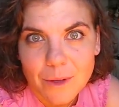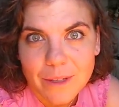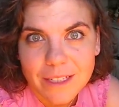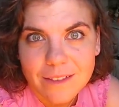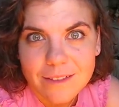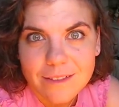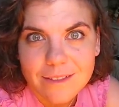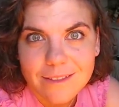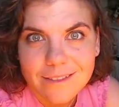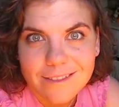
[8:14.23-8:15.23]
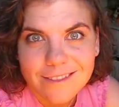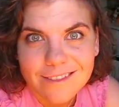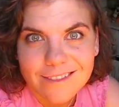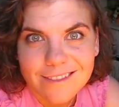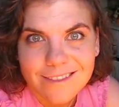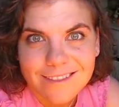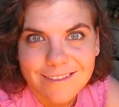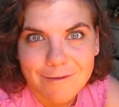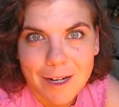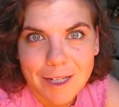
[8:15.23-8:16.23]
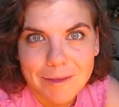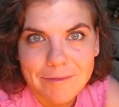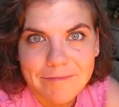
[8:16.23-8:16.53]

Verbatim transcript: it, right?